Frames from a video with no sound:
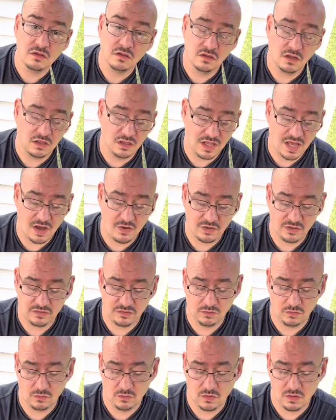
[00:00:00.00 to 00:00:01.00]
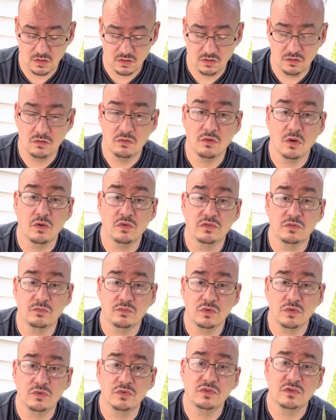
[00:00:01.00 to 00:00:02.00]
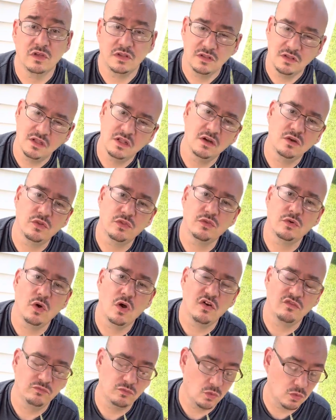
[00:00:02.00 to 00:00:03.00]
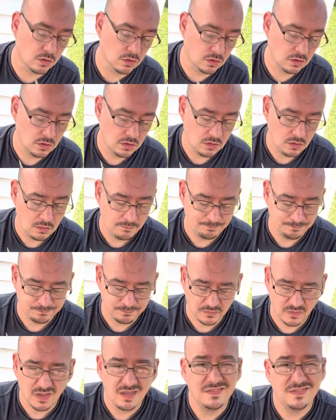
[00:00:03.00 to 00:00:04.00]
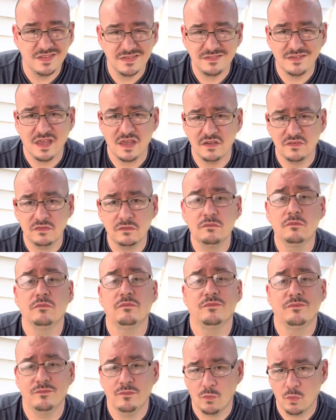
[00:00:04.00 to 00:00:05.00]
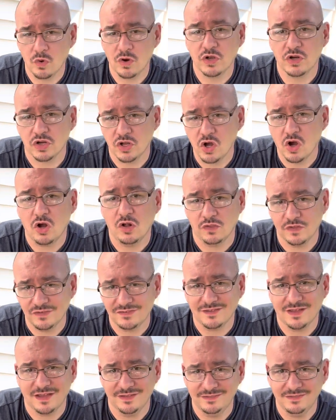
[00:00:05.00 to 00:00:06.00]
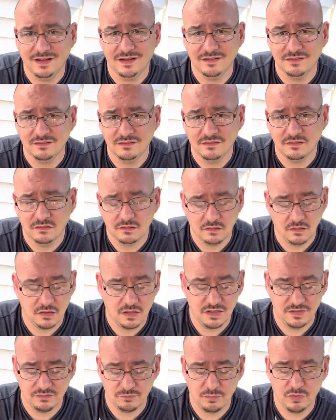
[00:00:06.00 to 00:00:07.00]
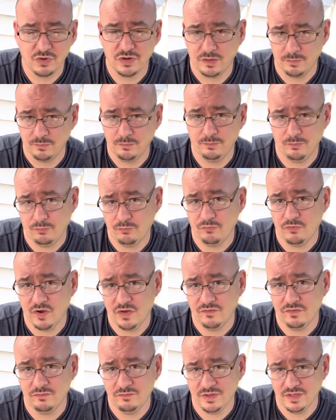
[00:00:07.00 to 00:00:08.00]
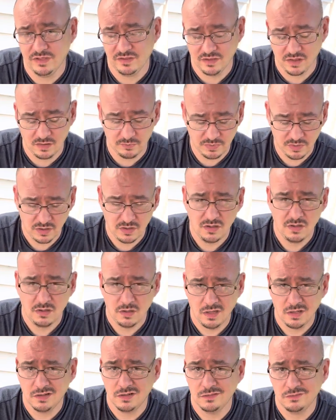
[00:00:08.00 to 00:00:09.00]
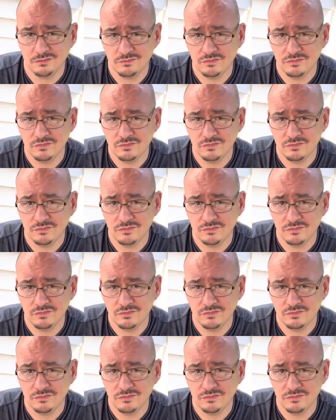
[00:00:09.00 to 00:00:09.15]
allow it to grow some roots, and then it'll throw off more. In this case, we're gonna call this guy done. He's pretty rough and beaten up, and